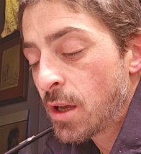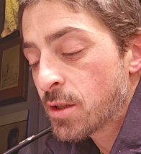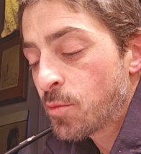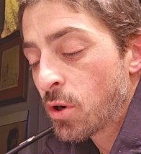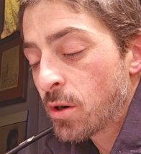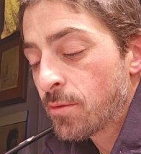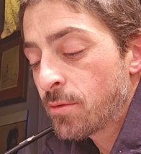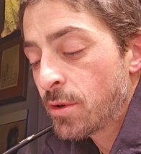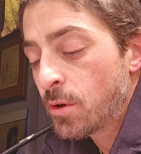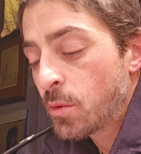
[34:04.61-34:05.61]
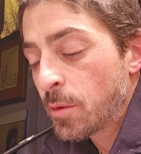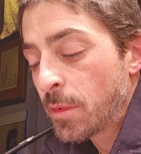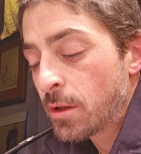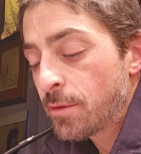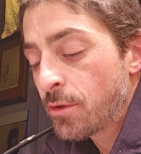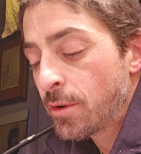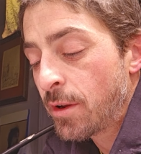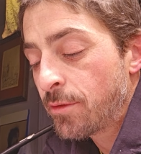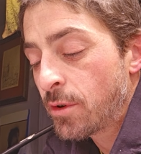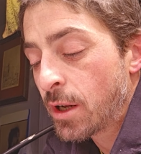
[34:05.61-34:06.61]
as part of, you know,
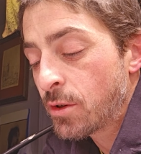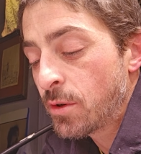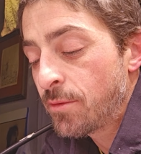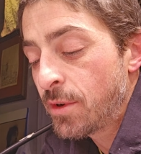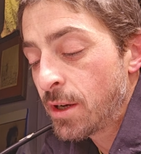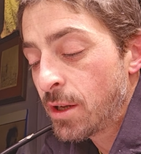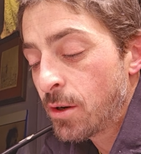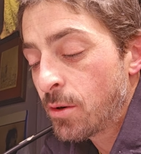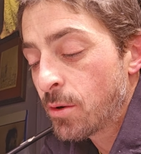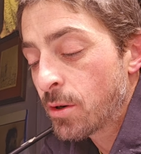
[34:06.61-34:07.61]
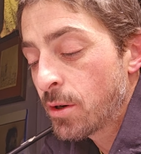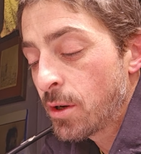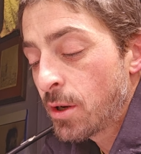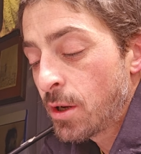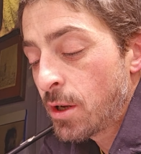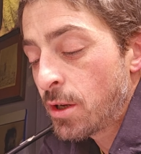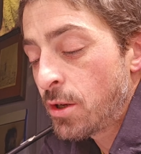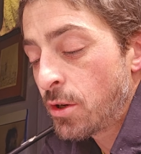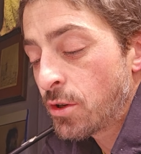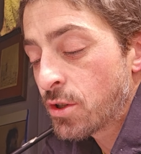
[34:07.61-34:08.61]
if you're not doing a video, or
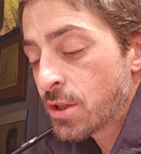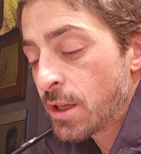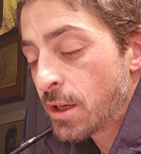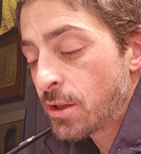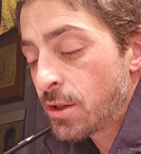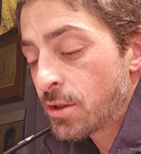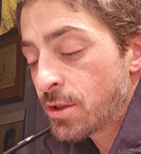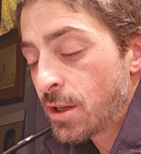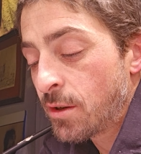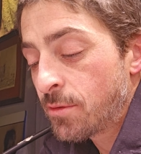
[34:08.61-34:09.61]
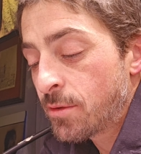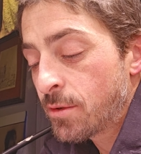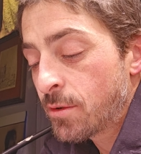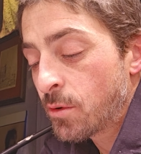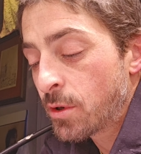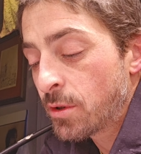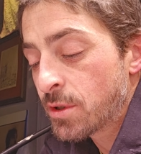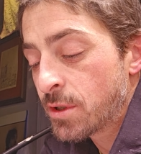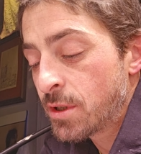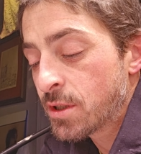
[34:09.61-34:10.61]
you're just thinking to yourself, or you're
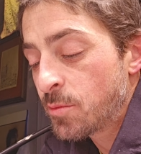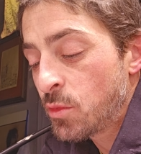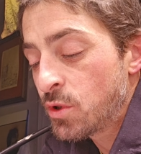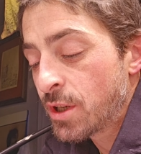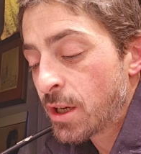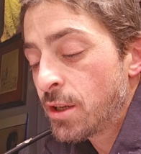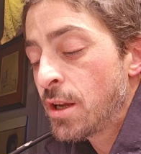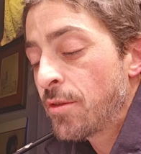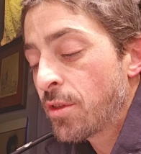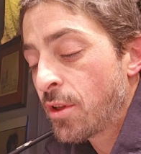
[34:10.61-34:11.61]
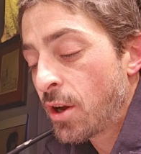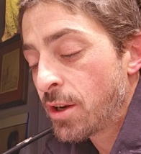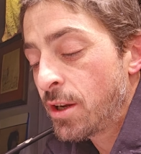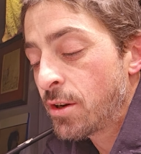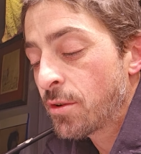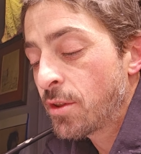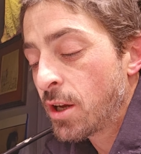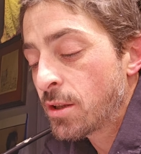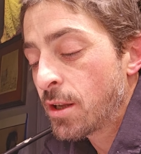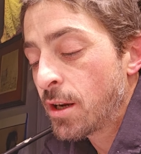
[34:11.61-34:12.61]
listening to some music and you have a thought here, a
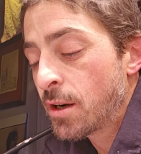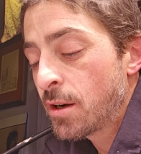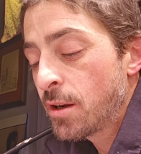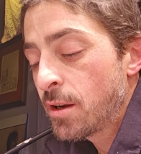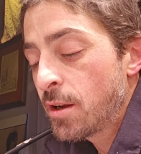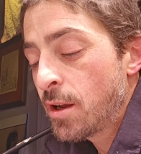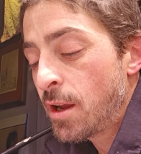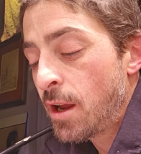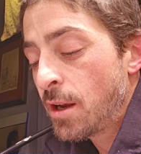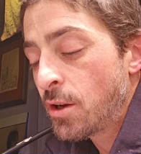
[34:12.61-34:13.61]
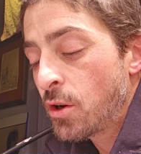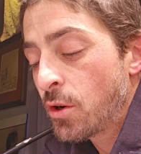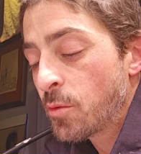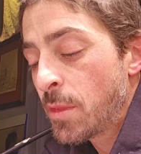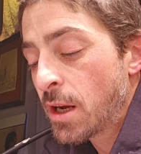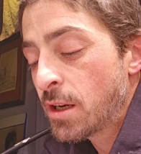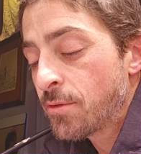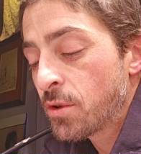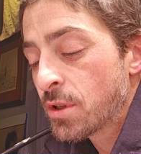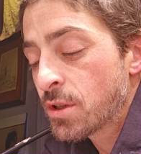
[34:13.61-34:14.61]
thought there, and you're making it
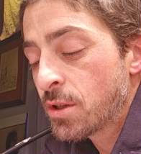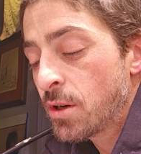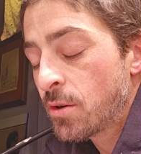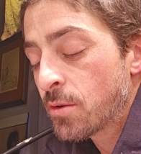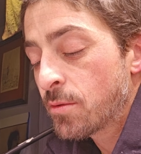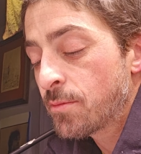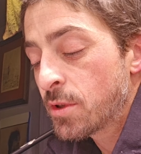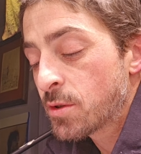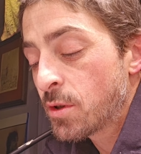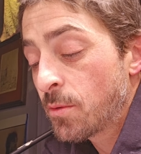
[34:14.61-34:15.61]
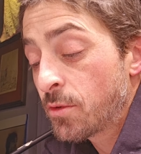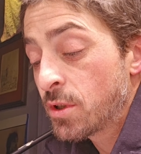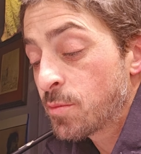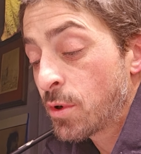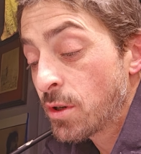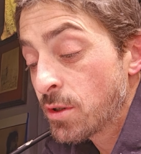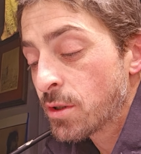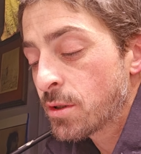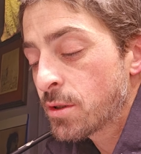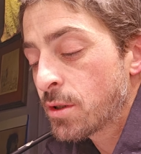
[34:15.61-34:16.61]
for this stone for this person.
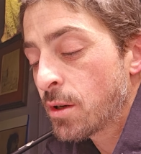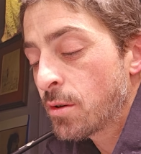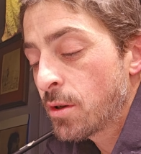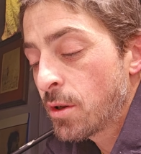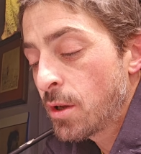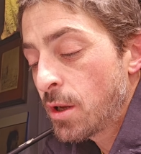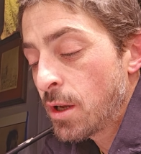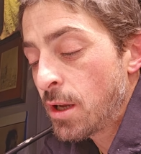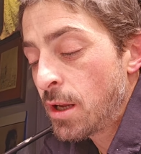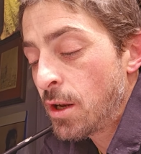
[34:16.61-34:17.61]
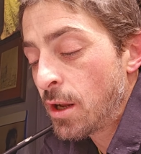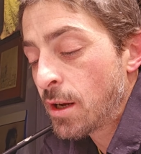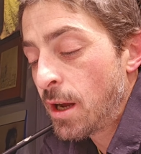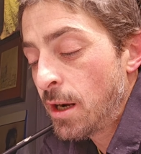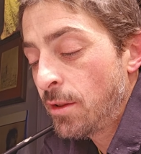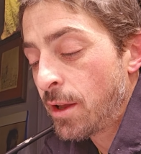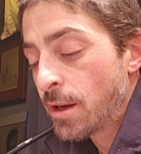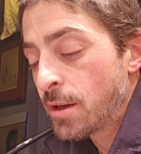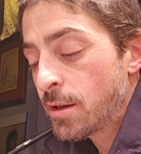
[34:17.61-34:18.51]
So it kind of like